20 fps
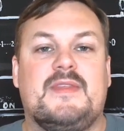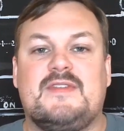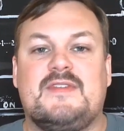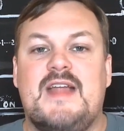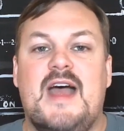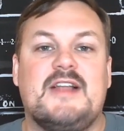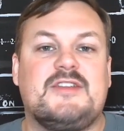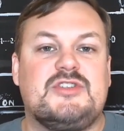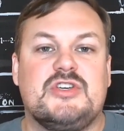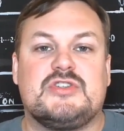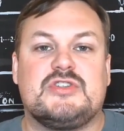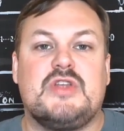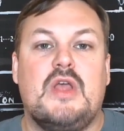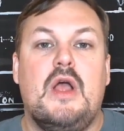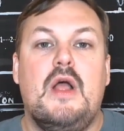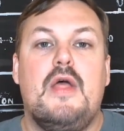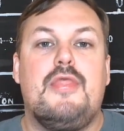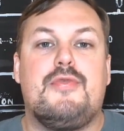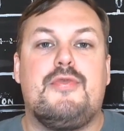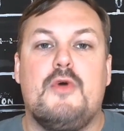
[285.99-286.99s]
It's not just
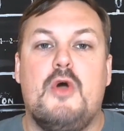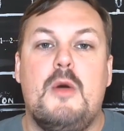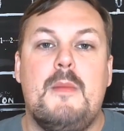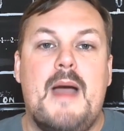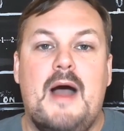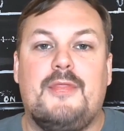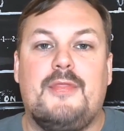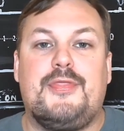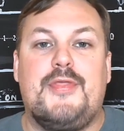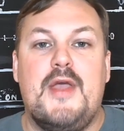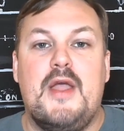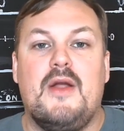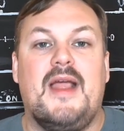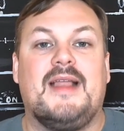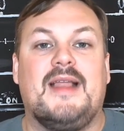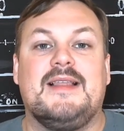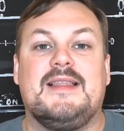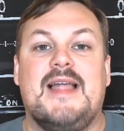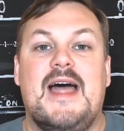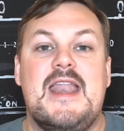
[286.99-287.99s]
throw him out there
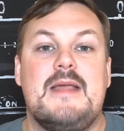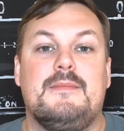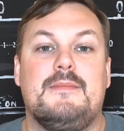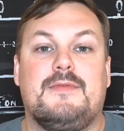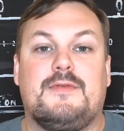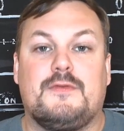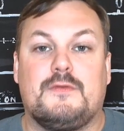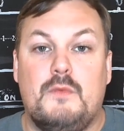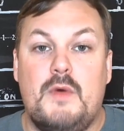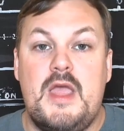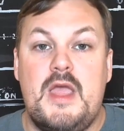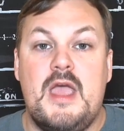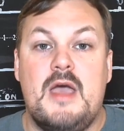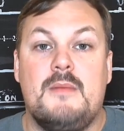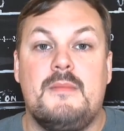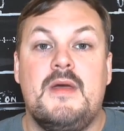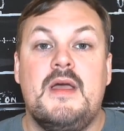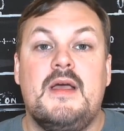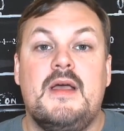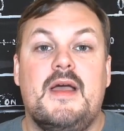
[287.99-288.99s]
and let him
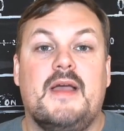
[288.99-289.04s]
swim.